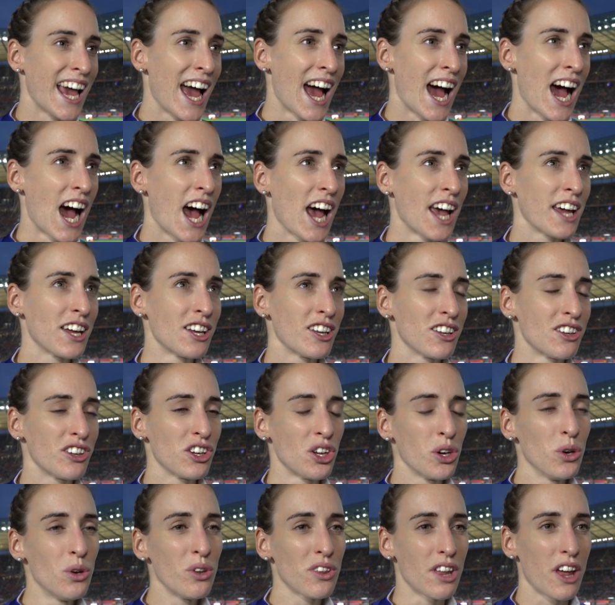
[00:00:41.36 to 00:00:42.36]
Yeah, I
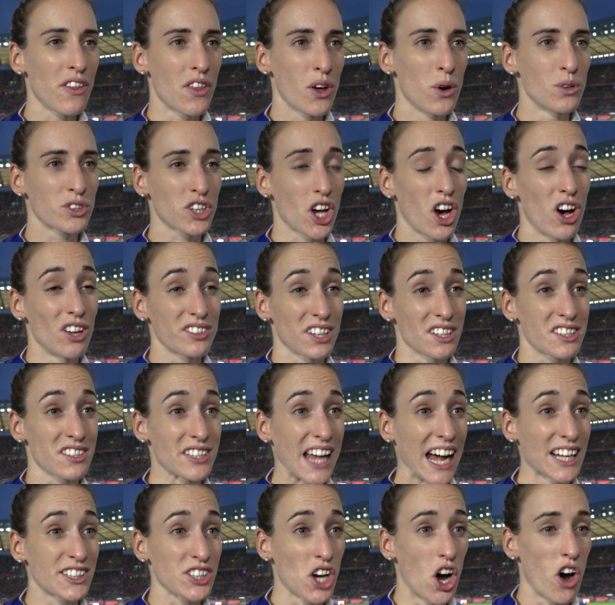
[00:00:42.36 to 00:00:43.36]
knew that those girls had
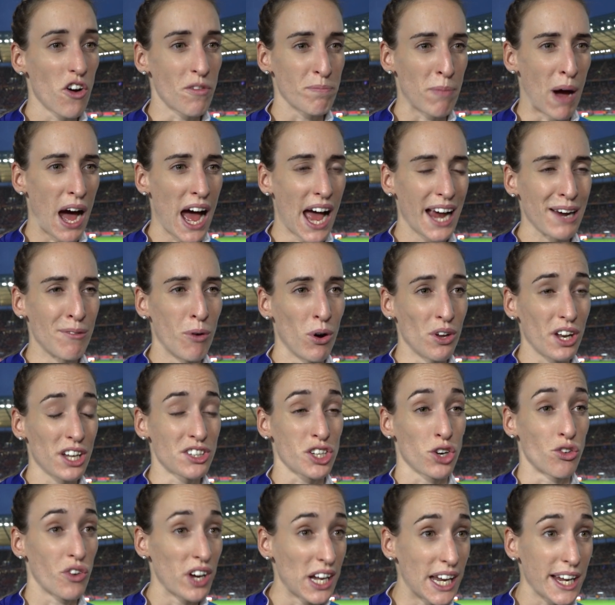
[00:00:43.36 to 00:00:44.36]
sat off, but I wanted
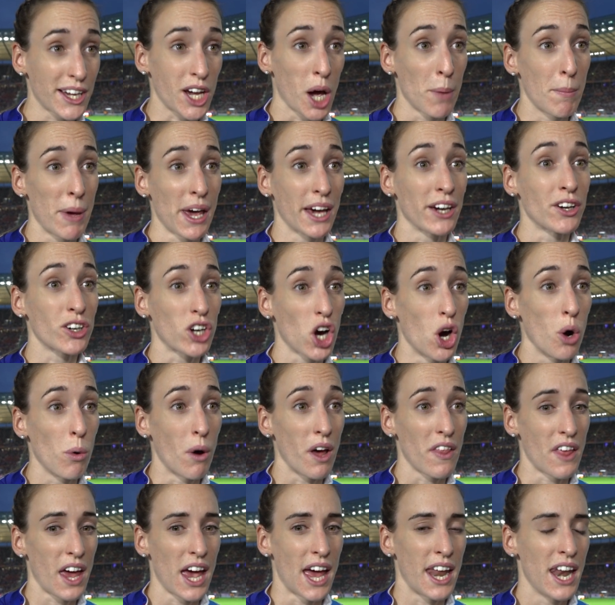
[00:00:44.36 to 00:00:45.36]
to really commit and go
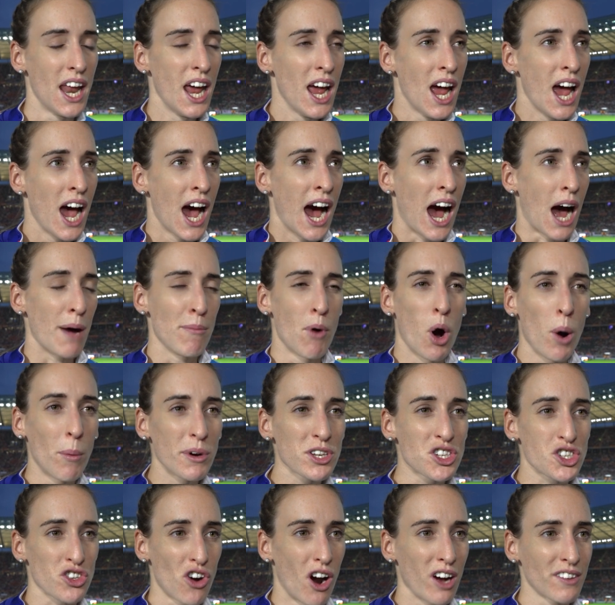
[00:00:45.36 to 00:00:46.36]
with it. And I'm
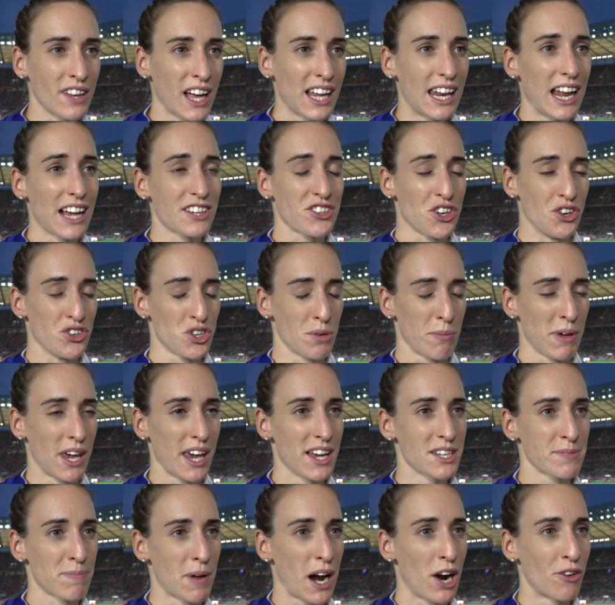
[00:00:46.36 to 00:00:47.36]
always strong that last 100
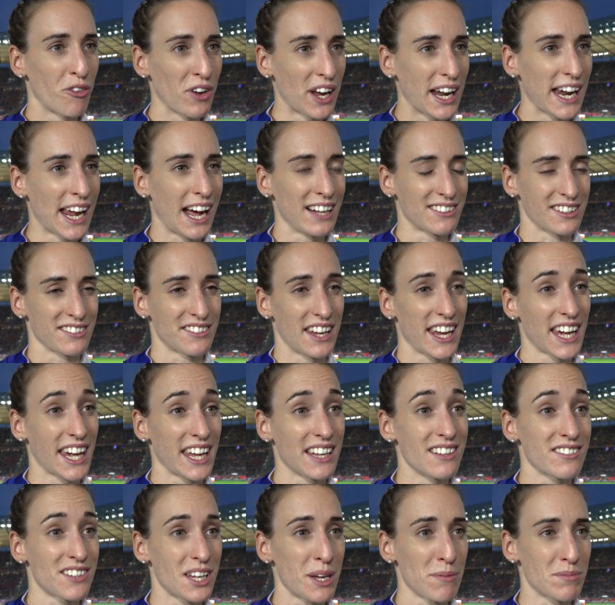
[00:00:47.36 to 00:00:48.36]
metres, but I really had to dig
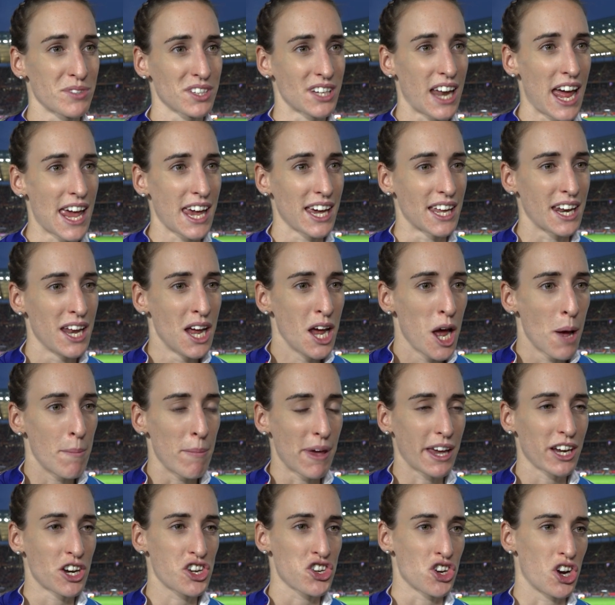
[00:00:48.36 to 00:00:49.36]
in deep today and
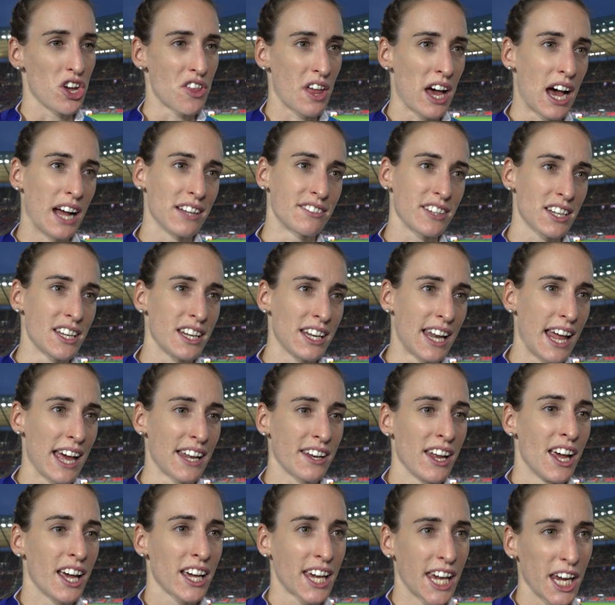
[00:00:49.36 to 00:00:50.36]
make sure that I didn't
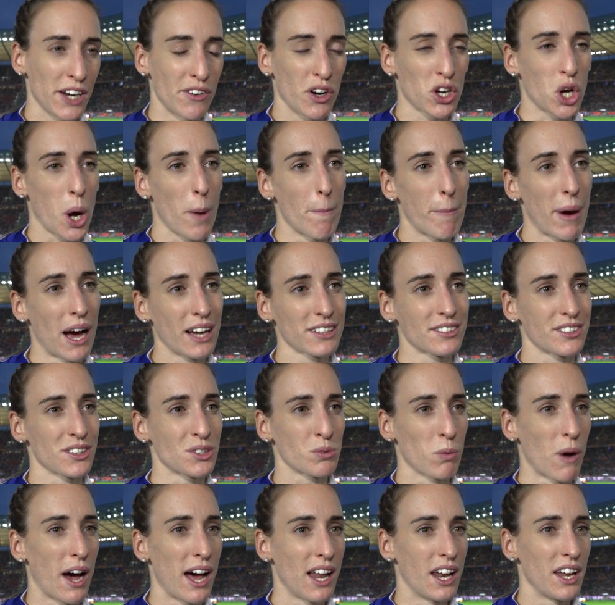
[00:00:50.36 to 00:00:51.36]
let Ciara come past
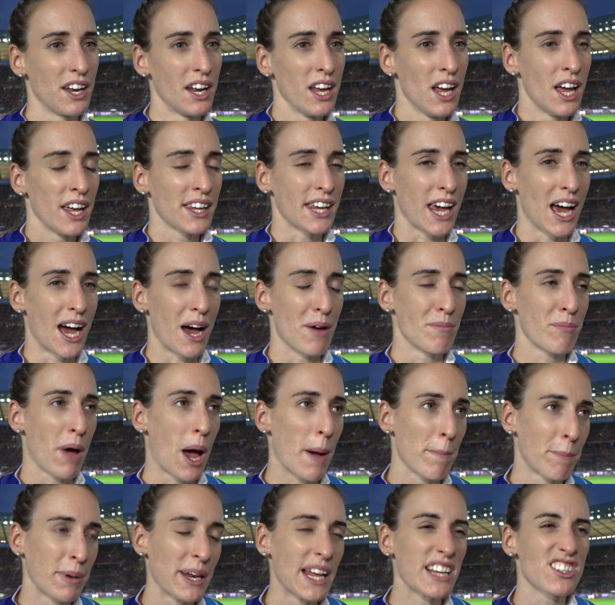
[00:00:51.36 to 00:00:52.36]
as well. And yeah, I'm,
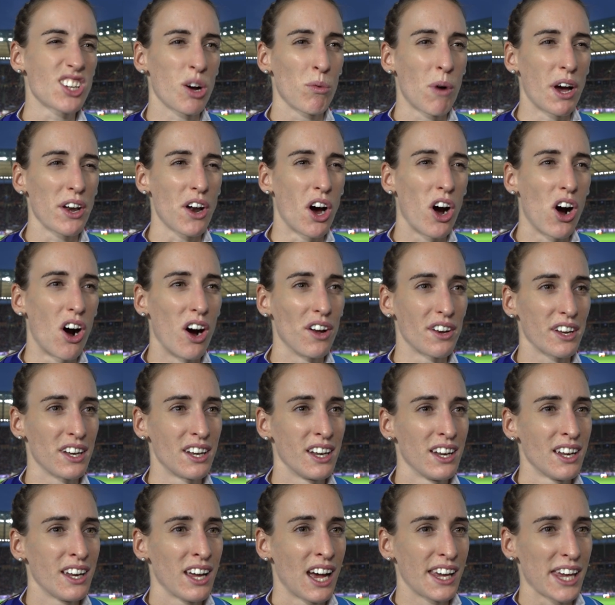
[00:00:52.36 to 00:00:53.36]
I'm pleased I went hard
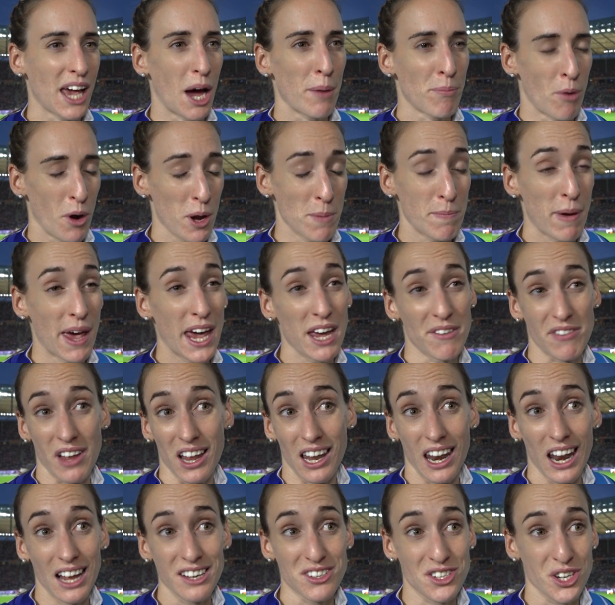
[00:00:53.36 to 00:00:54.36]
and yeah, I probably paved
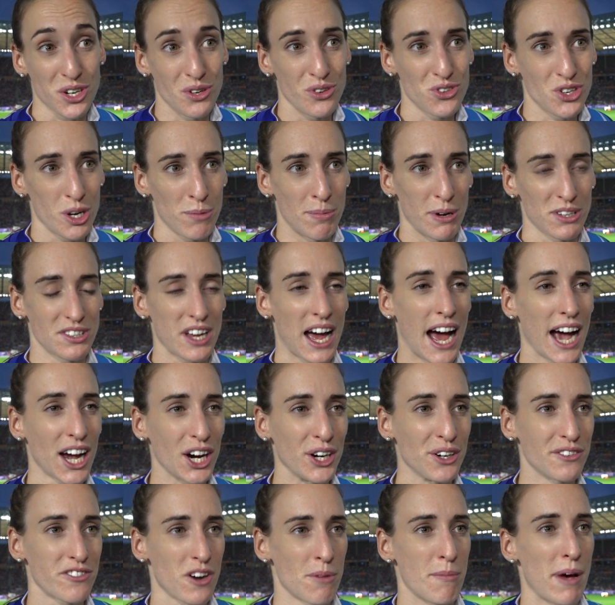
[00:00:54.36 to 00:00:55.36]
that last 200, but to hang
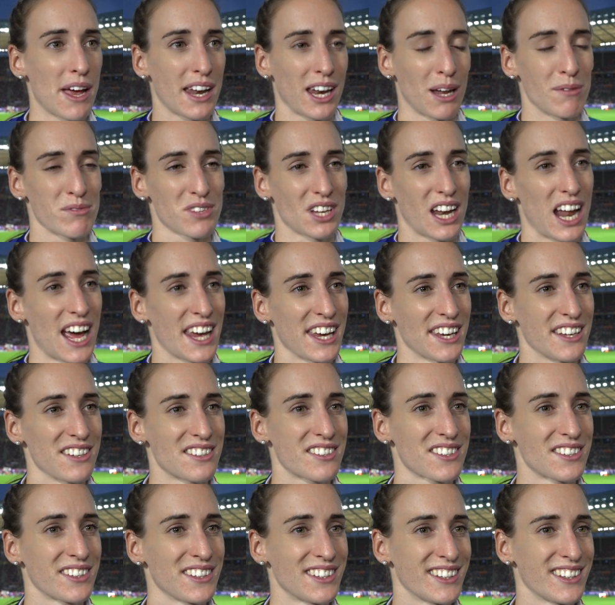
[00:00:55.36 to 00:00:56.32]
on for a medal, I'm delighted